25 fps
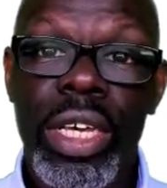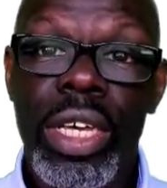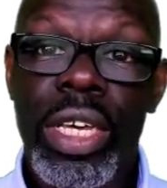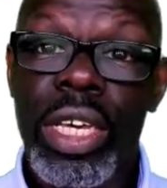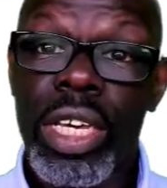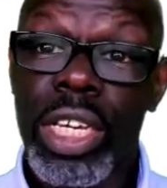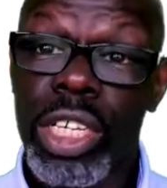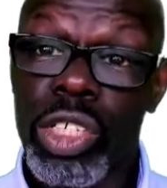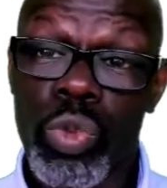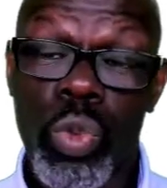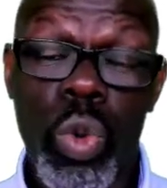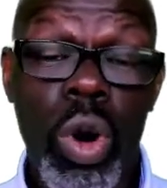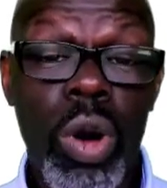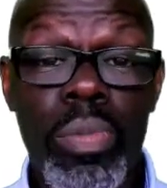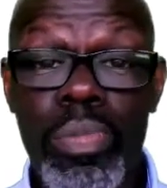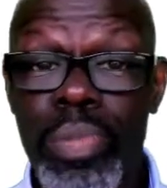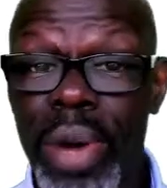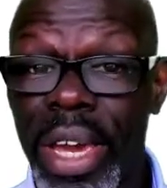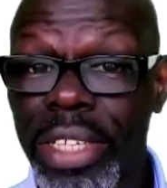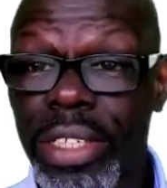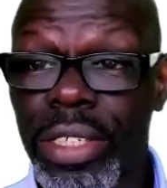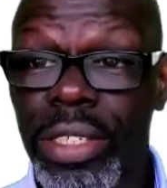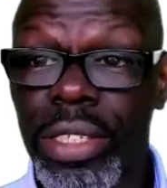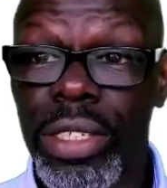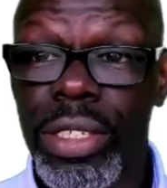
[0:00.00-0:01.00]
Is one
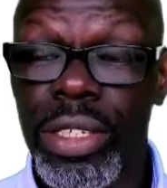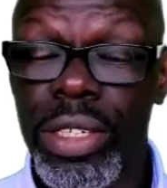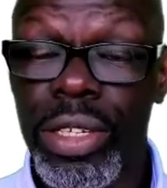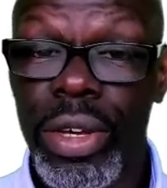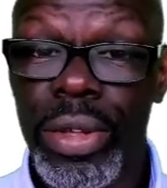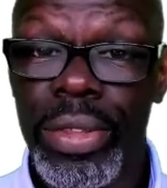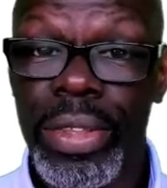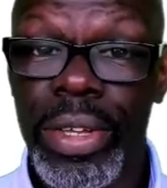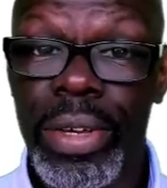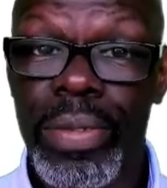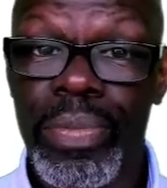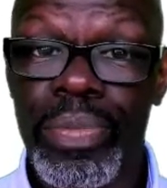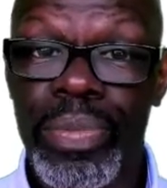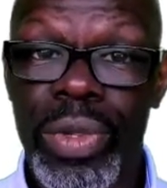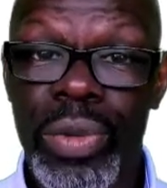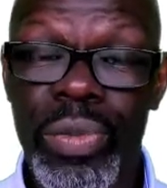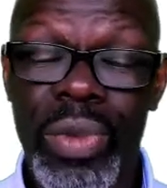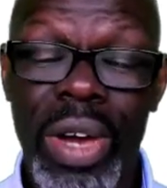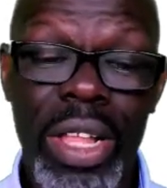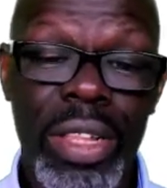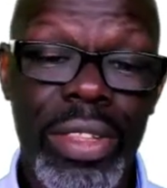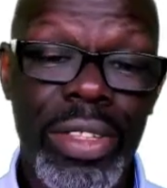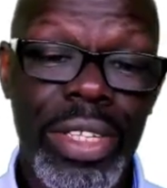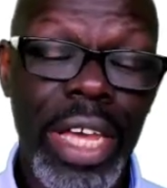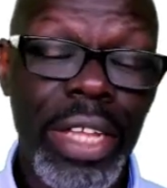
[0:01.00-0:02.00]
better than the other?
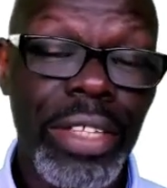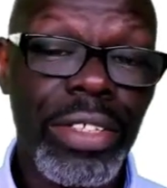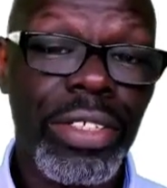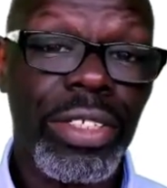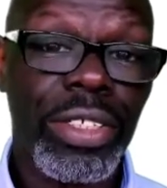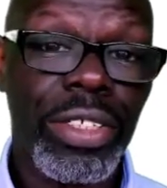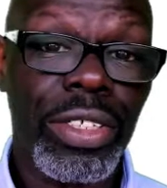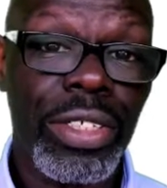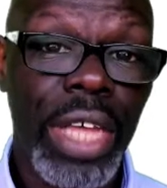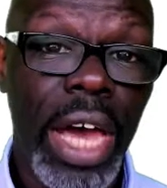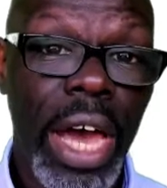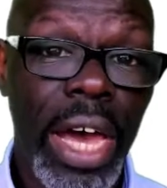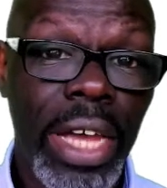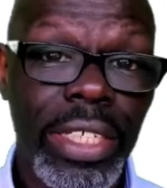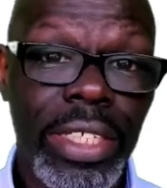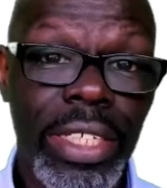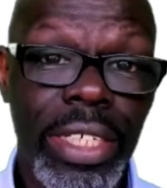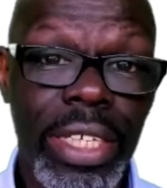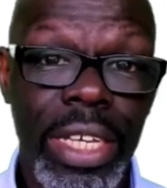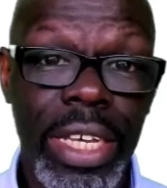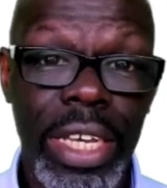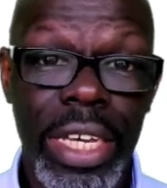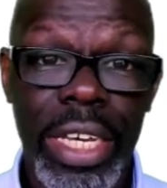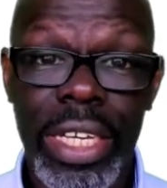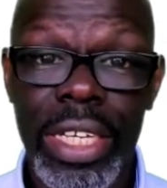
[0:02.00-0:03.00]
Well, the answer to that
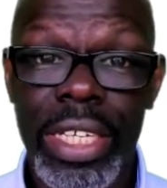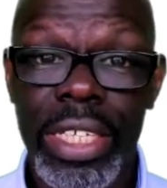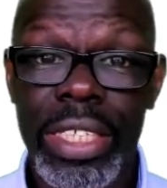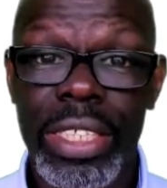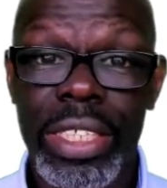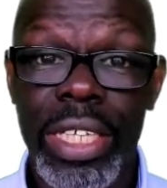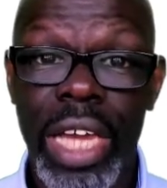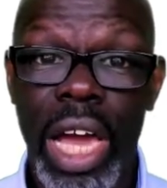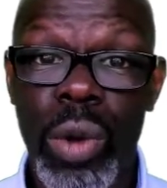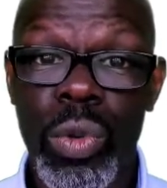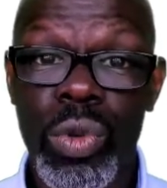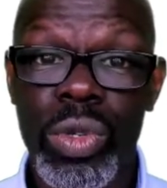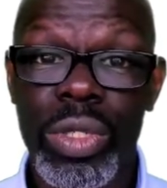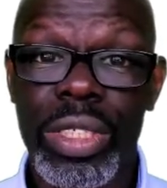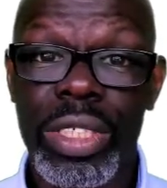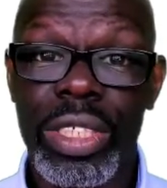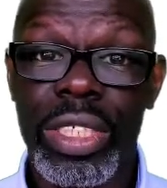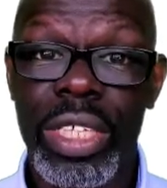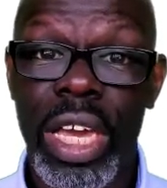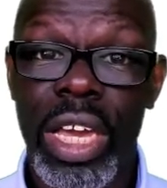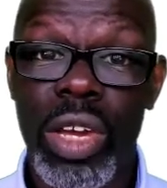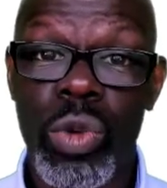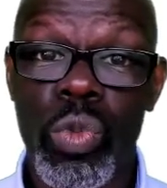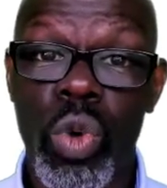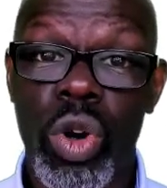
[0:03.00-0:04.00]
is I wouldn't
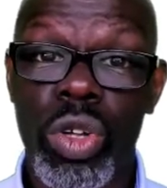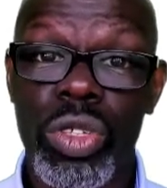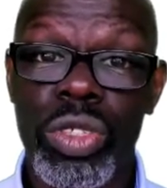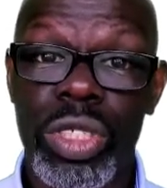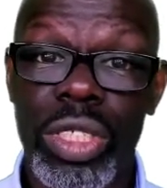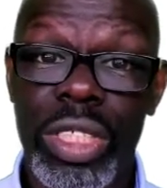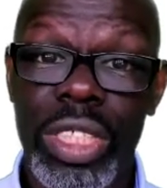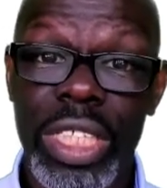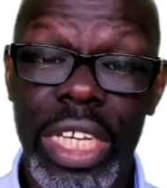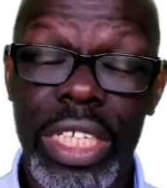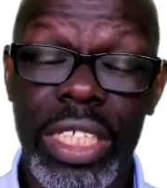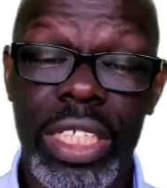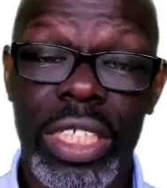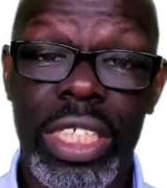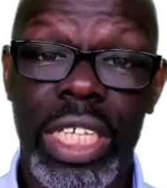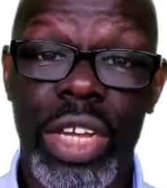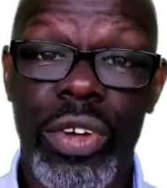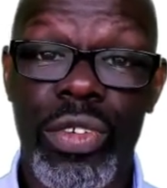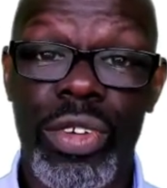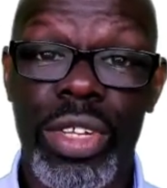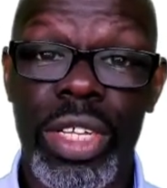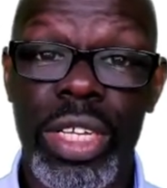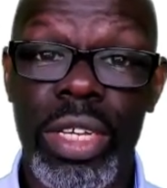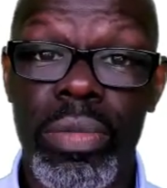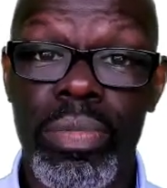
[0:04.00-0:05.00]
say one's
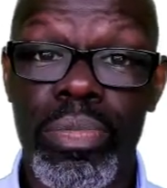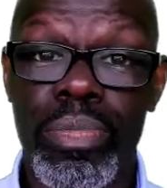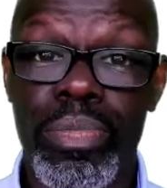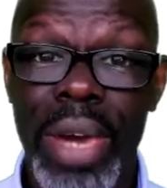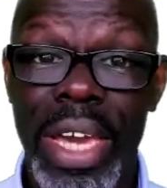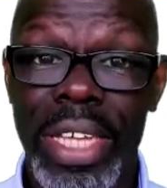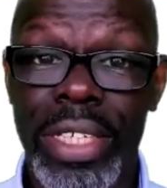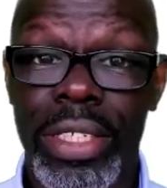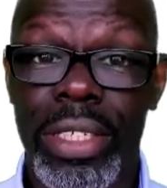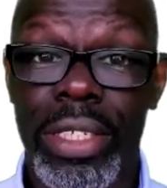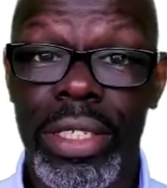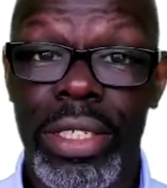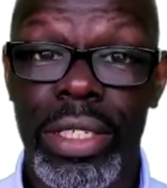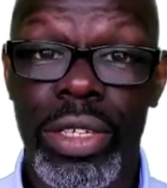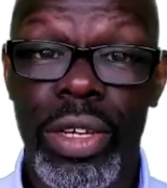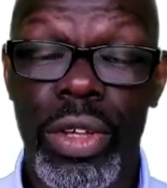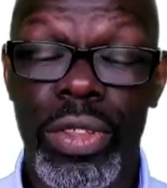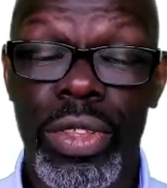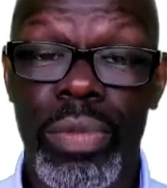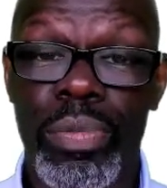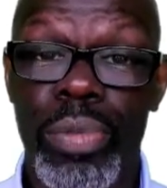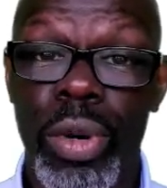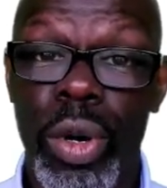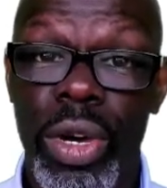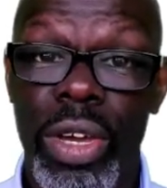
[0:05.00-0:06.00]
necessarily better than the other,
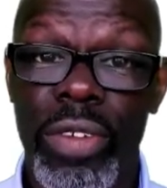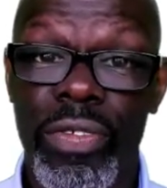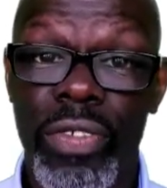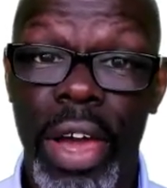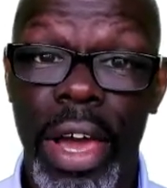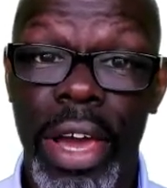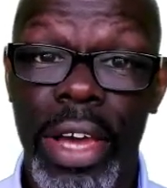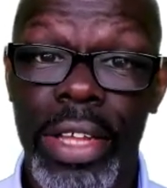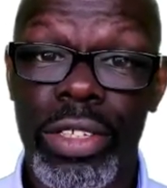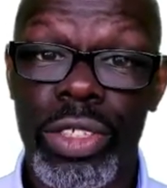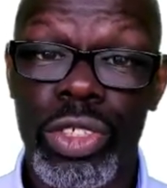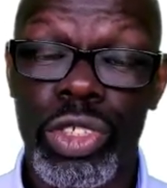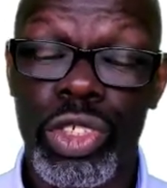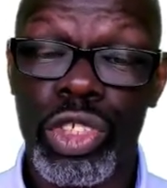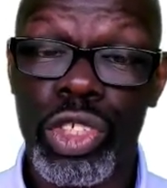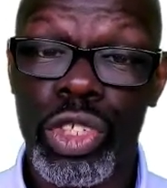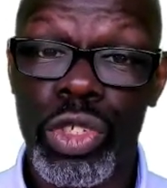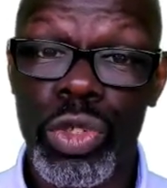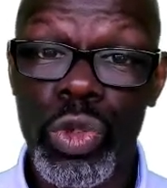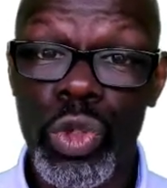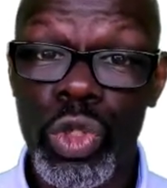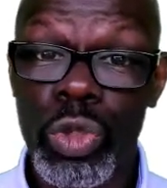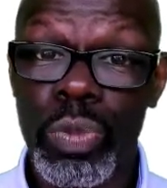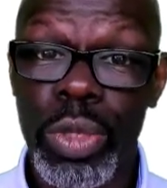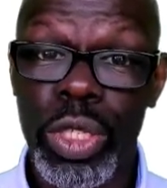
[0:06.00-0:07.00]
but if I had to
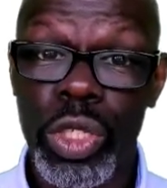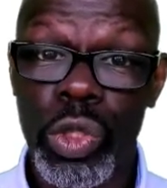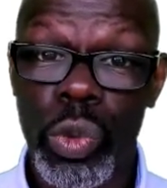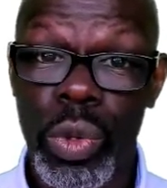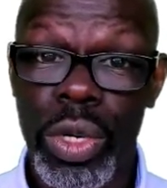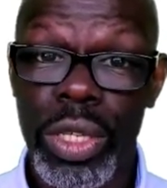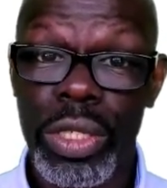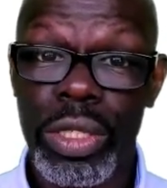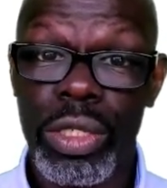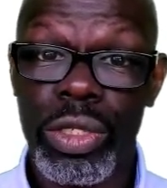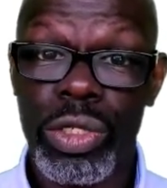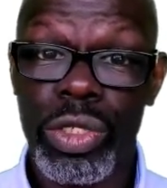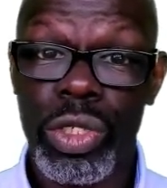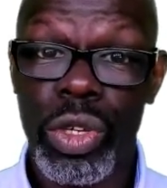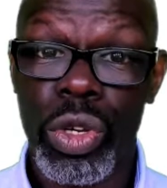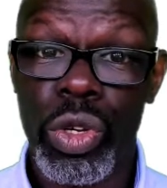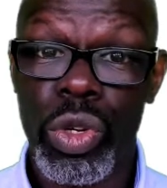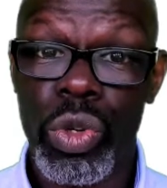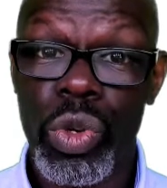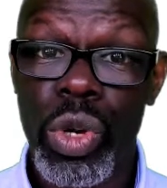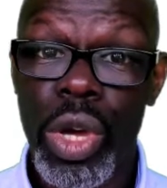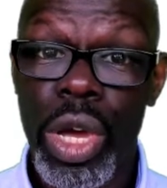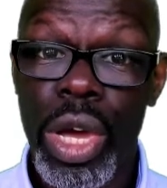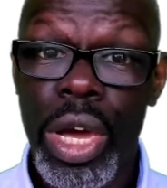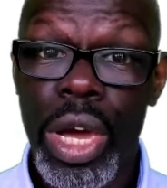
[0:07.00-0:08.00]
choose between the
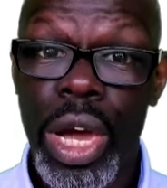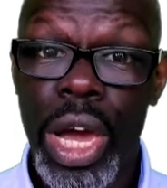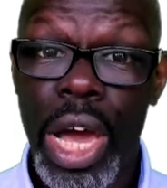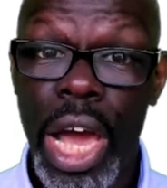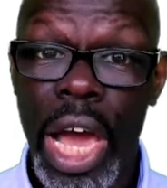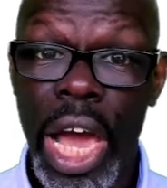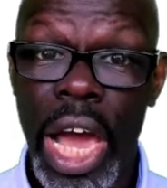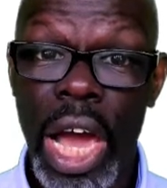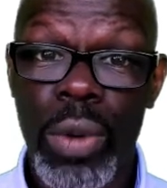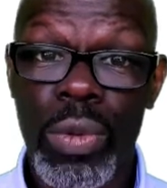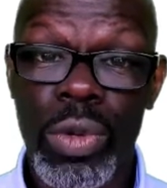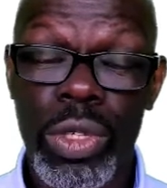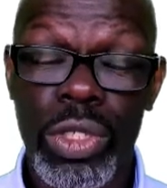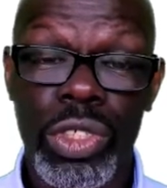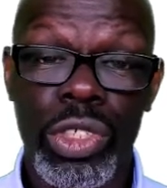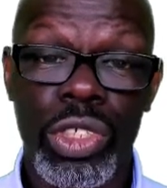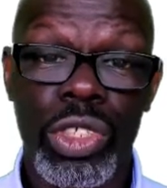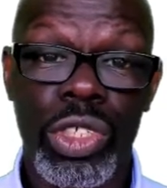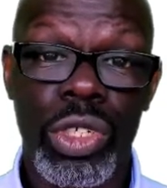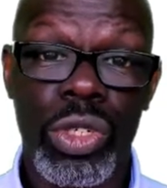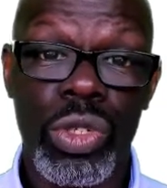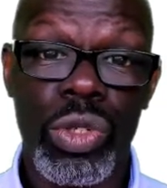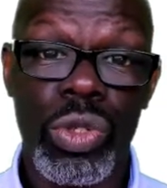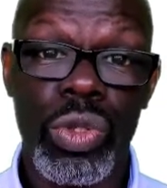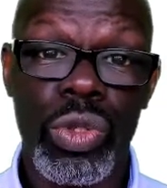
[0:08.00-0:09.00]
two, I would
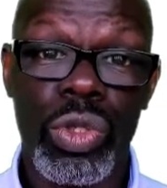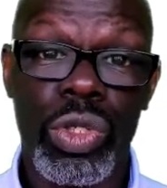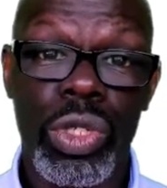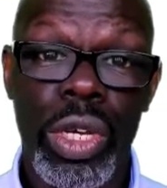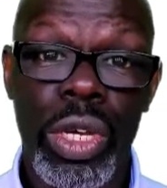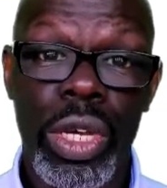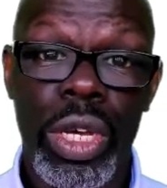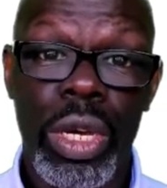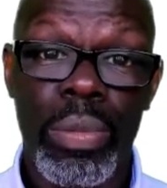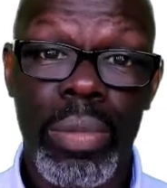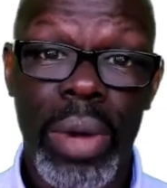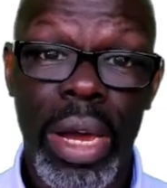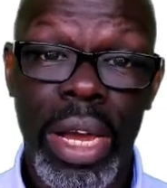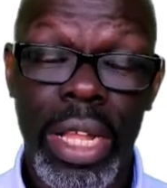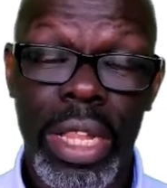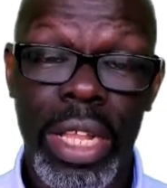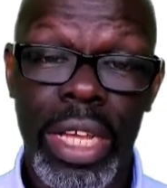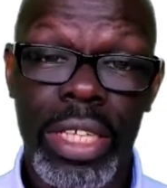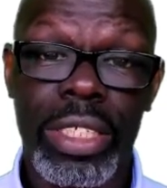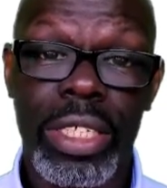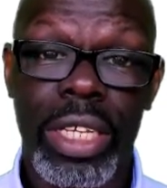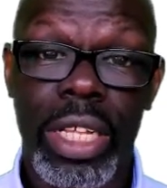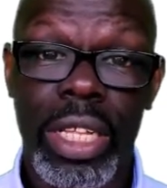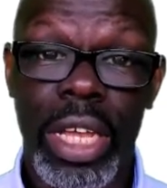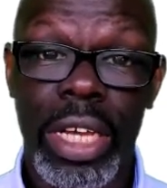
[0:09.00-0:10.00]
choose my
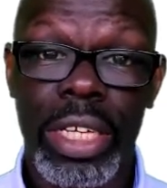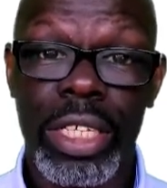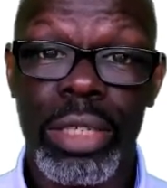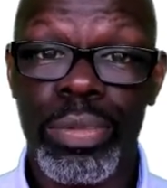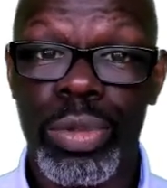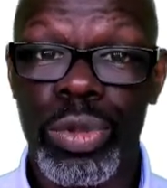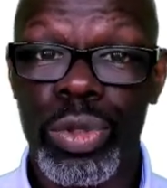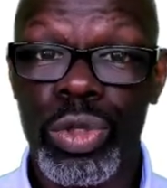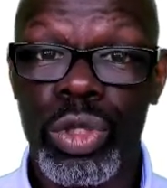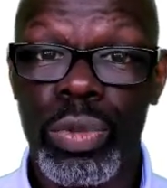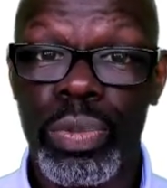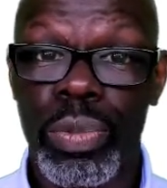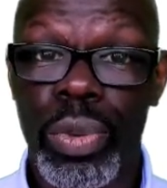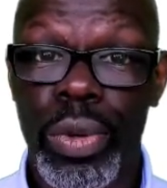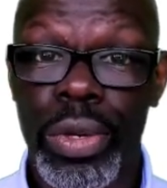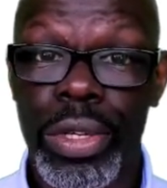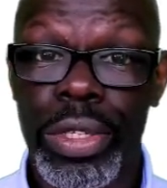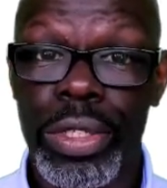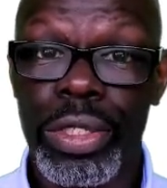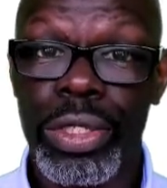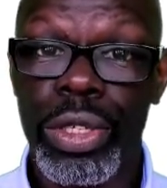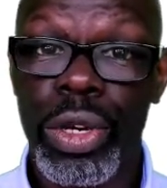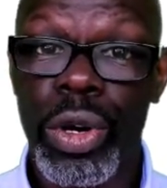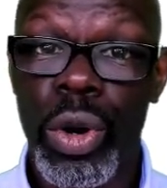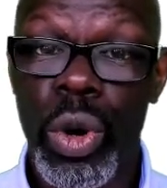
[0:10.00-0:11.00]
classical acupuncture
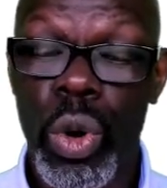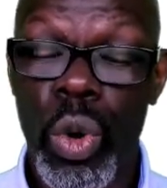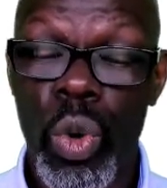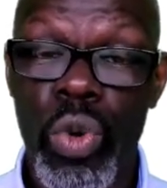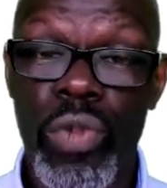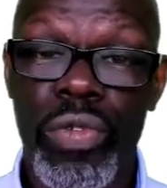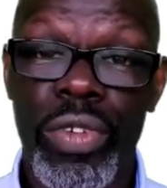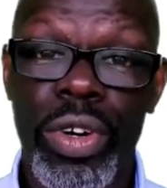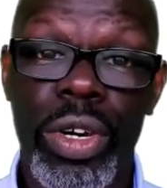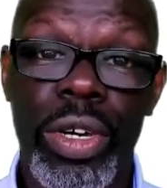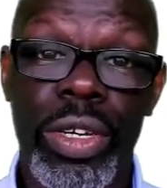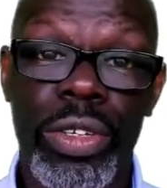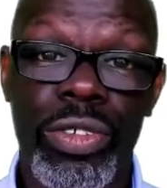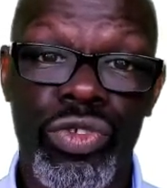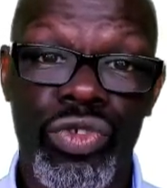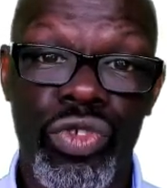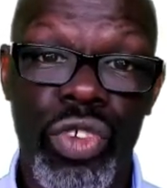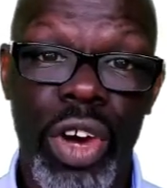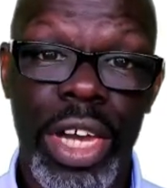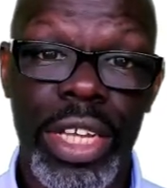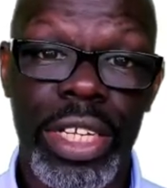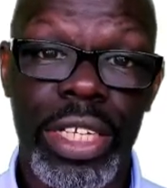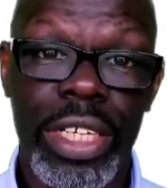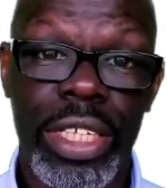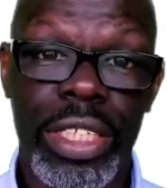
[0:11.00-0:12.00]
points over
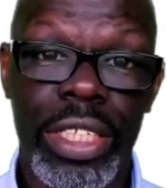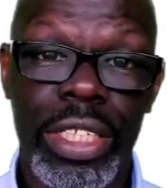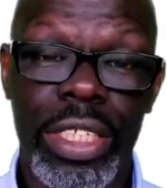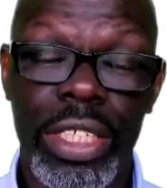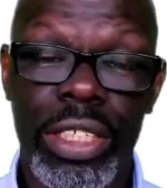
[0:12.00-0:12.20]
dry needling.